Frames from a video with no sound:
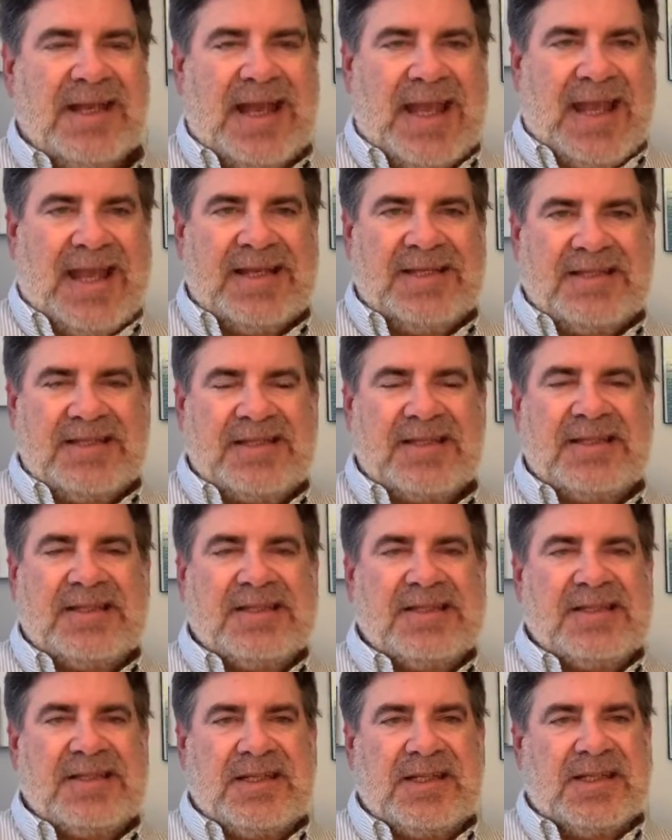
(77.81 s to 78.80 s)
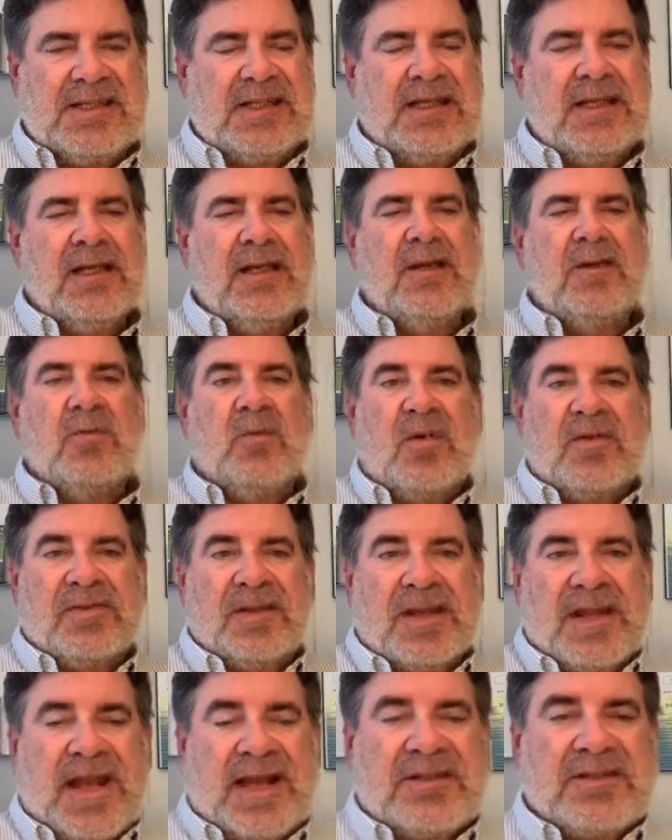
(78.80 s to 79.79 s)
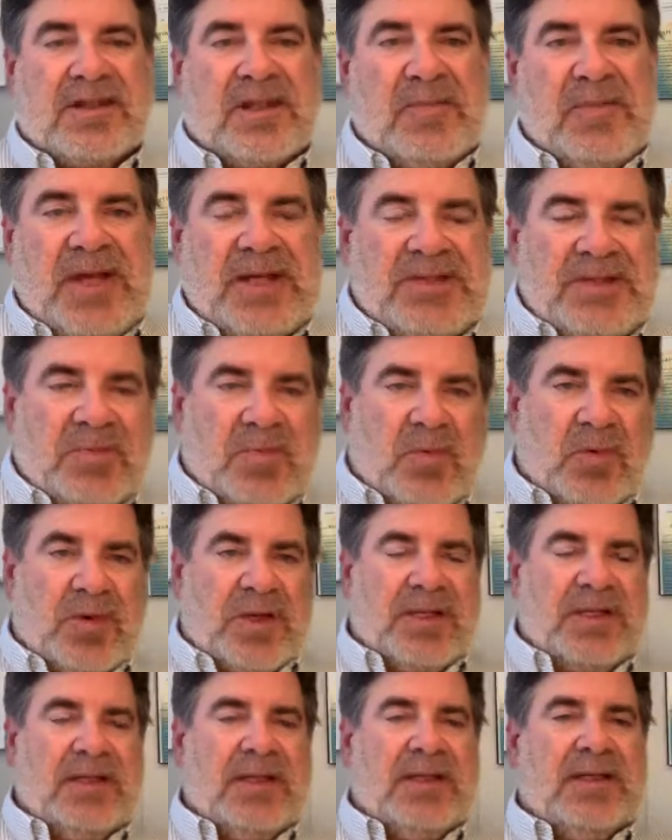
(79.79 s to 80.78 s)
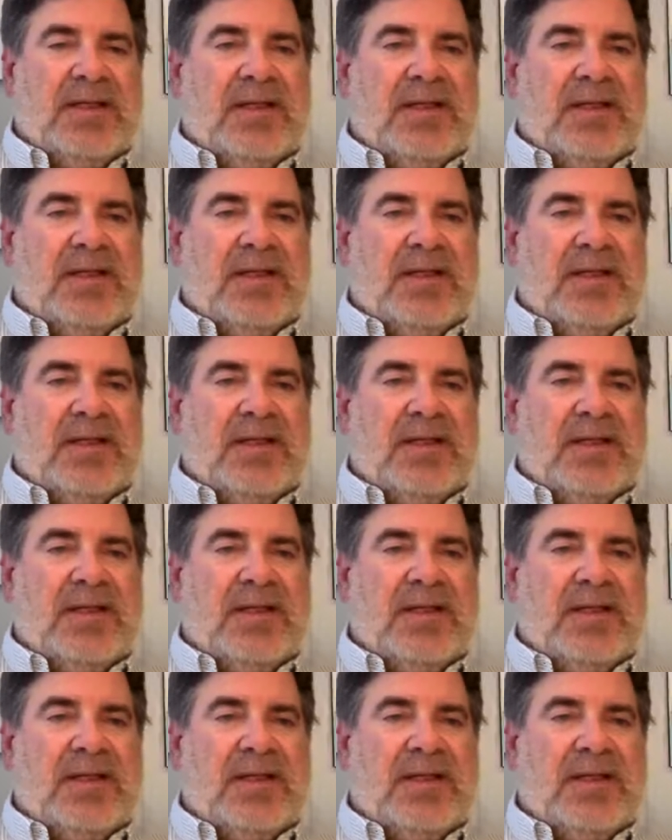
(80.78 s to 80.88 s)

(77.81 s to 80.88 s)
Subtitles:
A-C-T, with an exclamation point,